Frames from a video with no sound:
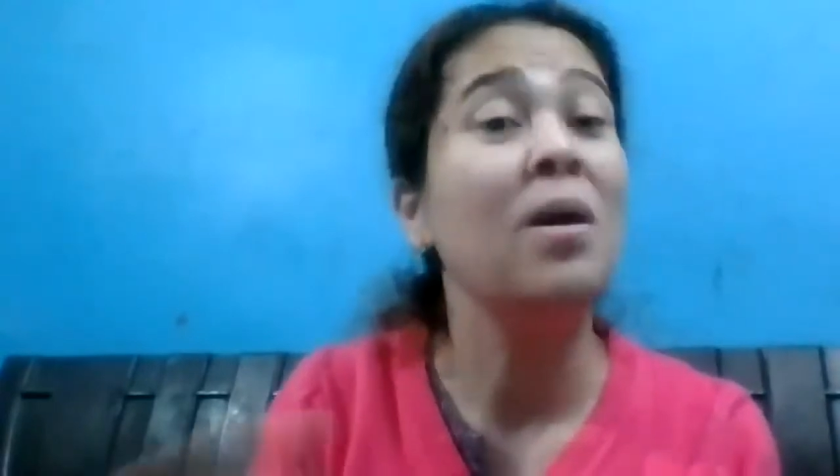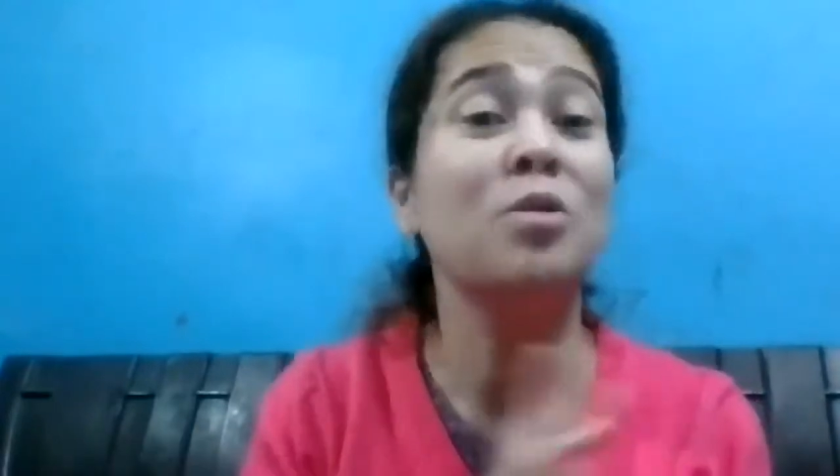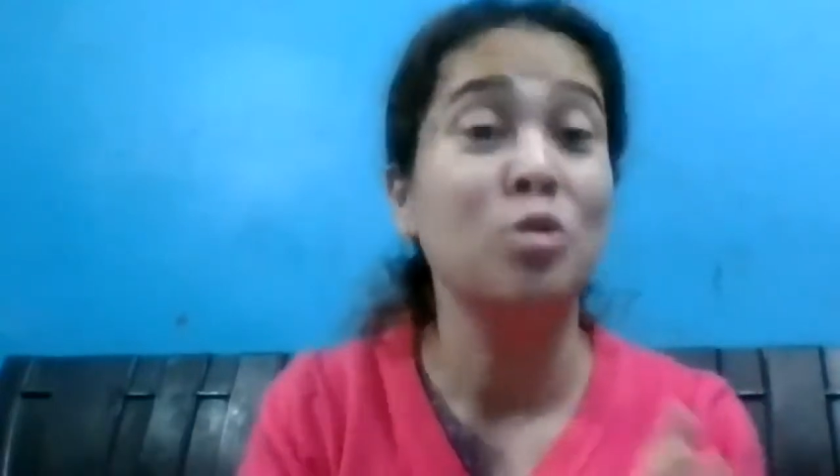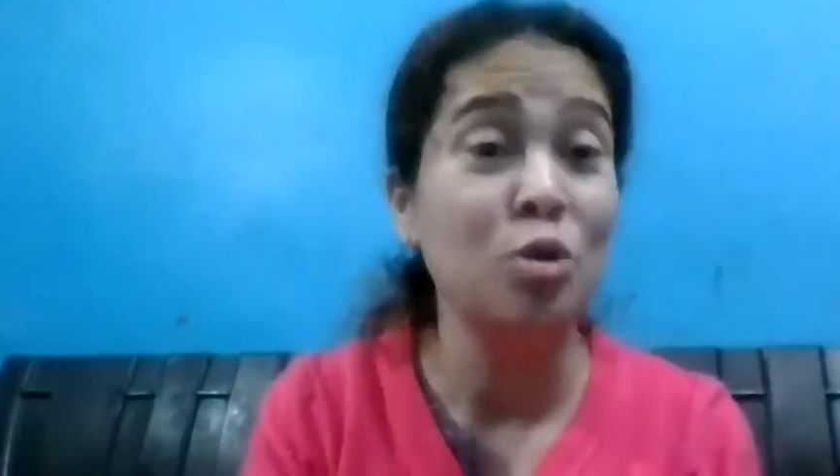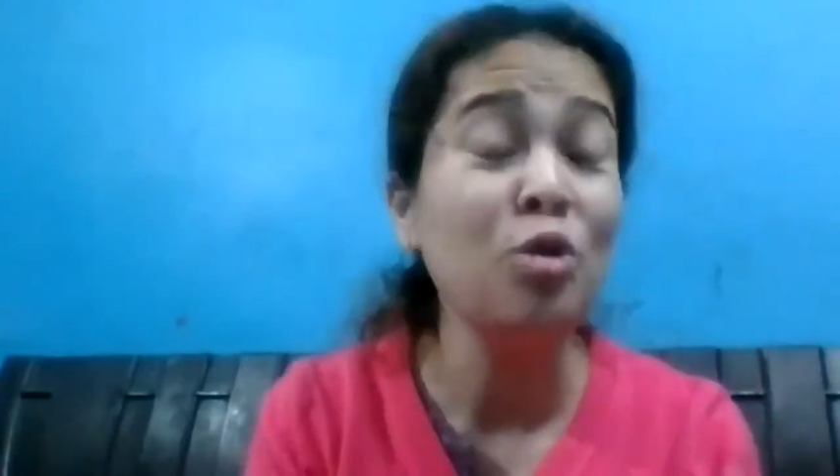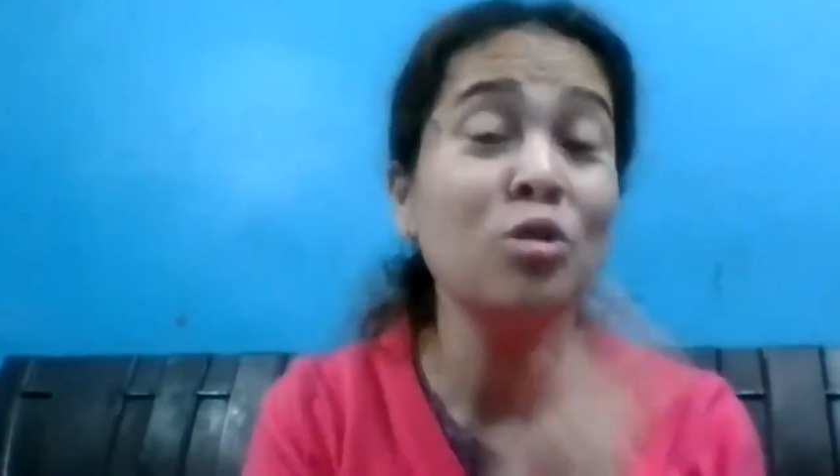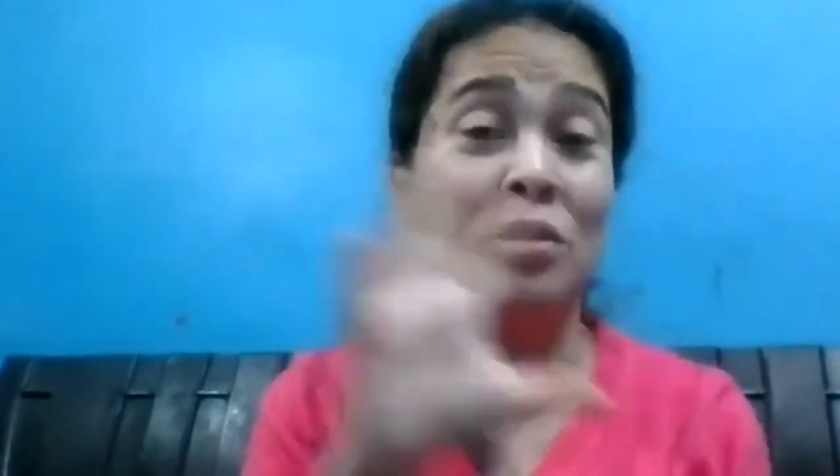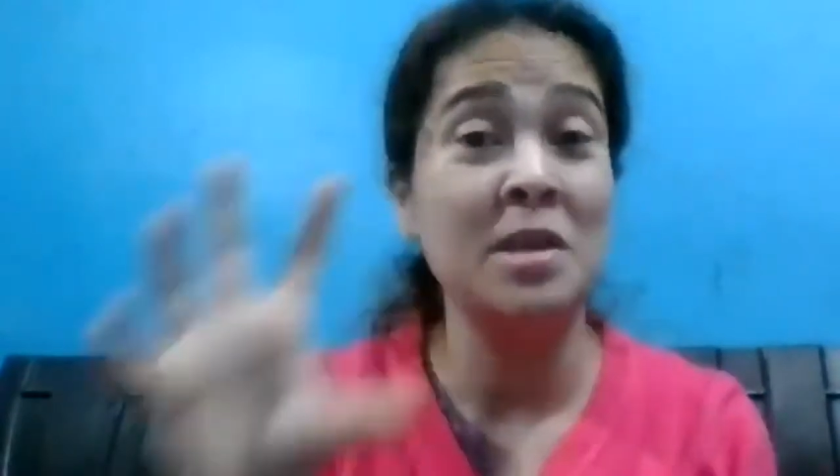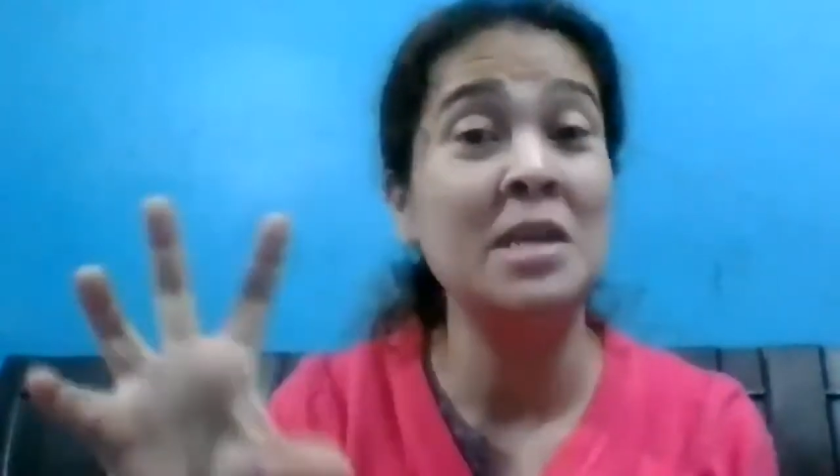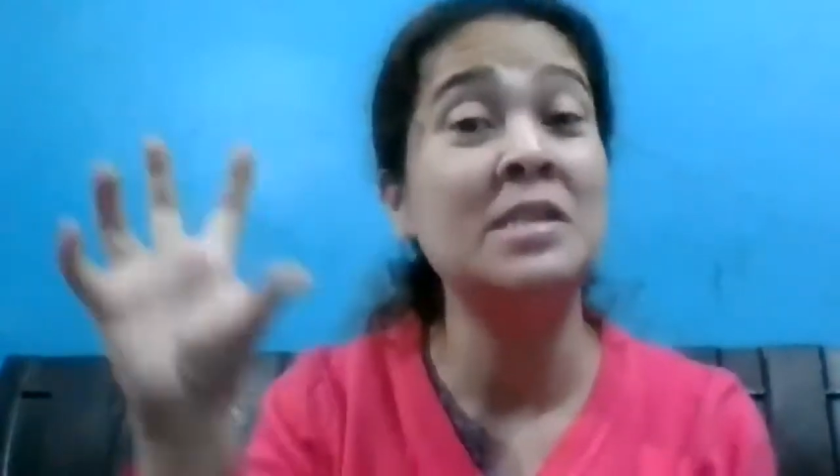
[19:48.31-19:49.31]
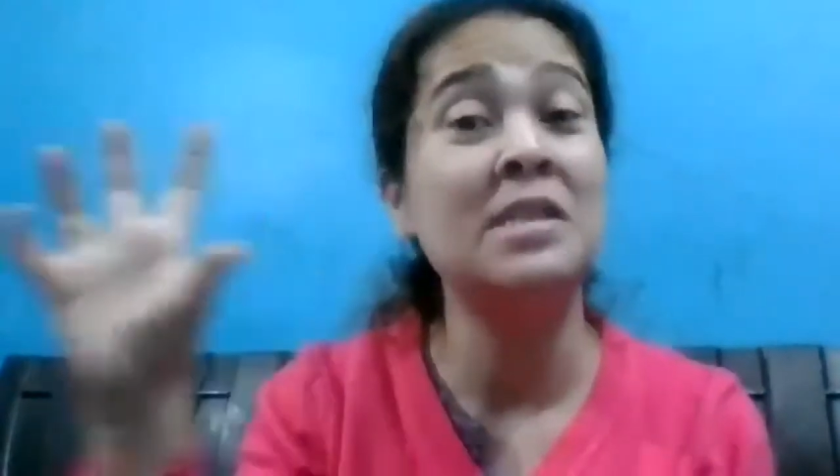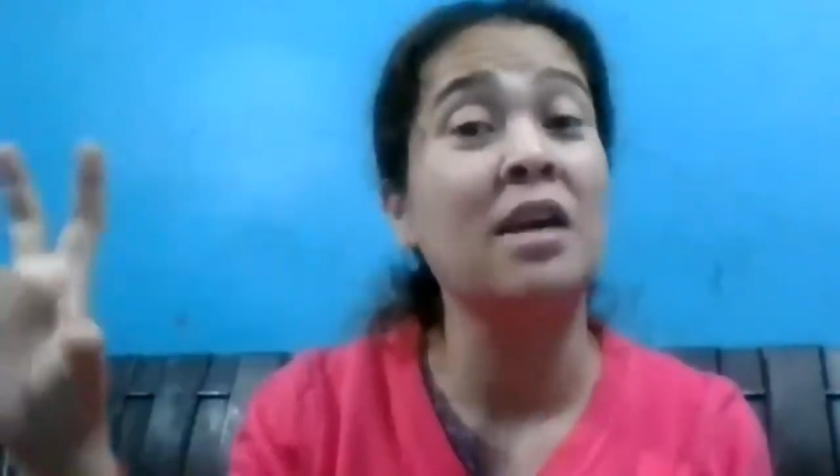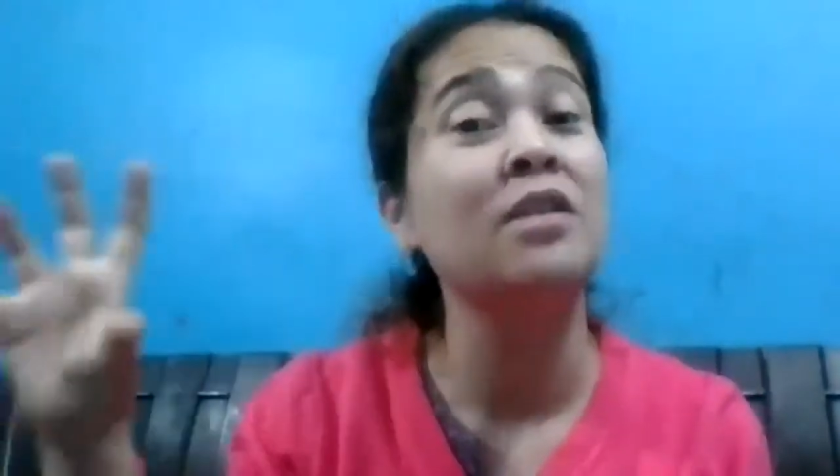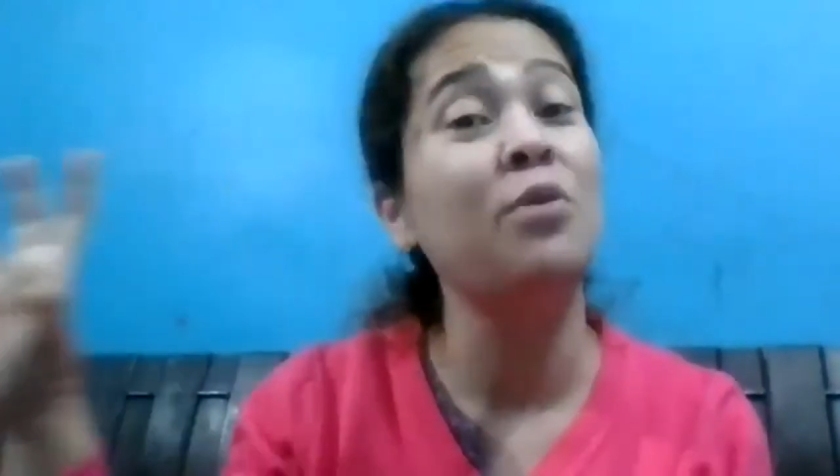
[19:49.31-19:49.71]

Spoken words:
But look, these are